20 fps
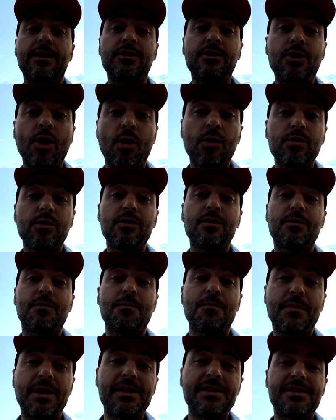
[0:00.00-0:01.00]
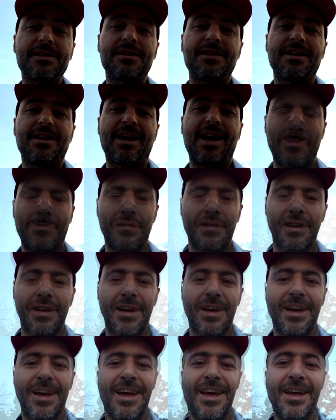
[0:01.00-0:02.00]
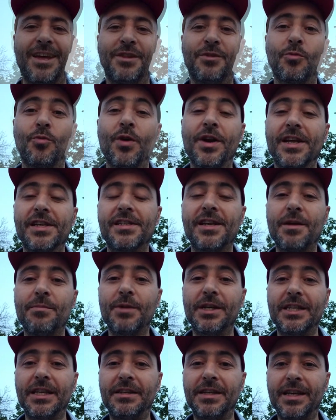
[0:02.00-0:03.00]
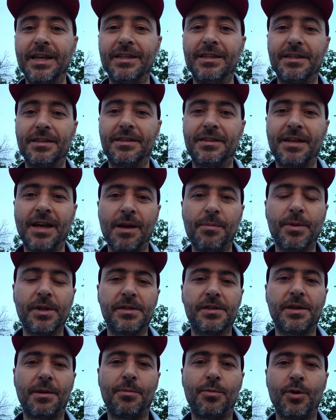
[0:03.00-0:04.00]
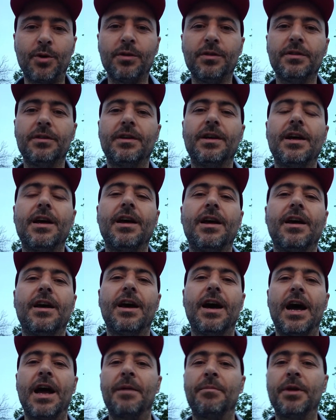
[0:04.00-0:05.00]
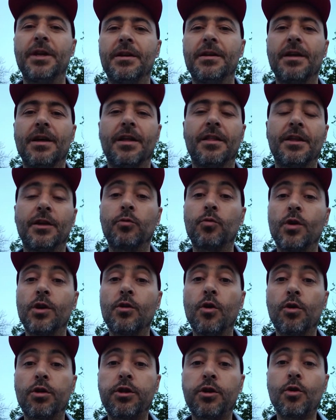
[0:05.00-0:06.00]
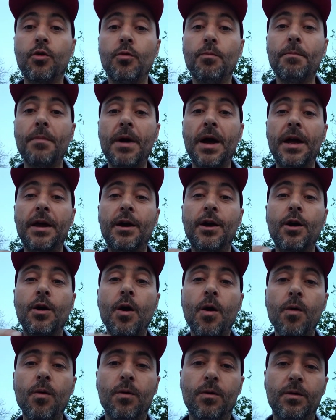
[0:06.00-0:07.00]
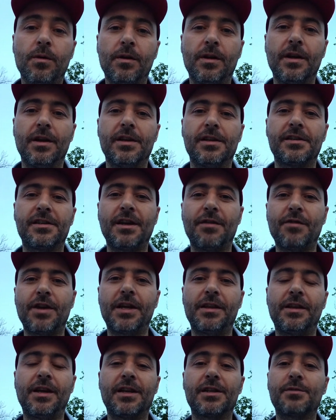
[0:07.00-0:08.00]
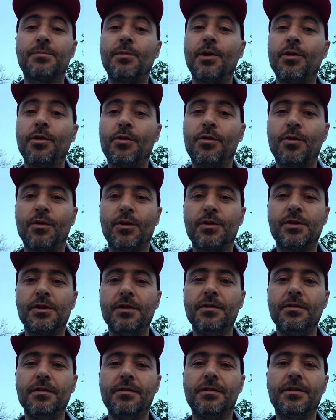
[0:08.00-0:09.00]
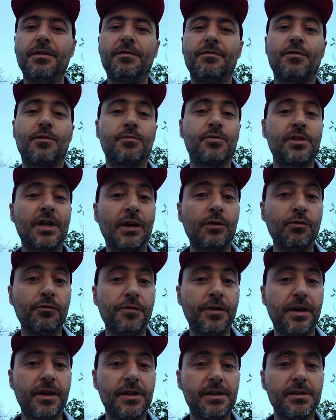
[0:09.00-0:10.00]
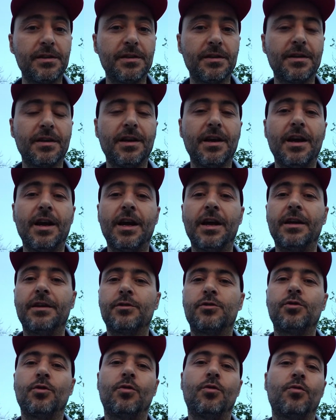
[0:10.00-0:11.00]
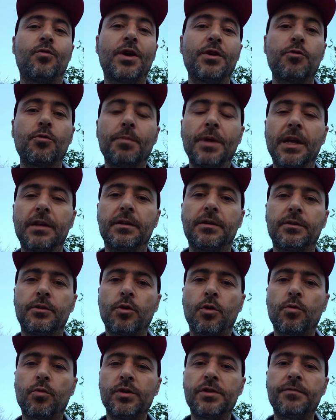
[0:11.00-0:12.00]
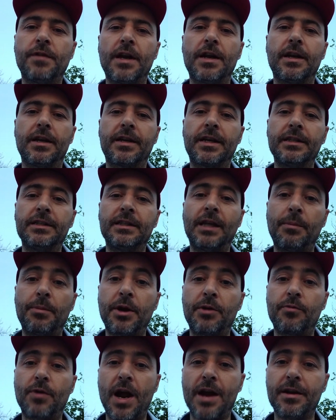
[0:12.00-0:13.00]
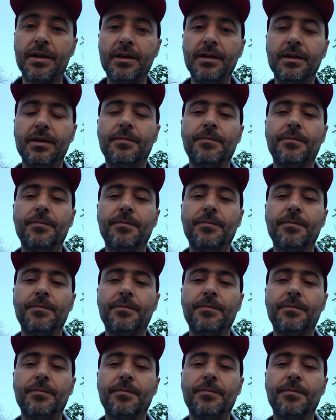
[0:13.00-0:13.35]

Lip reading: Don't miss out. And when I say my dedicated help and support, I mean that we'll go through my whole 7 ideals methodology from start to finish. So when you build your quiz funnel and get it up and running,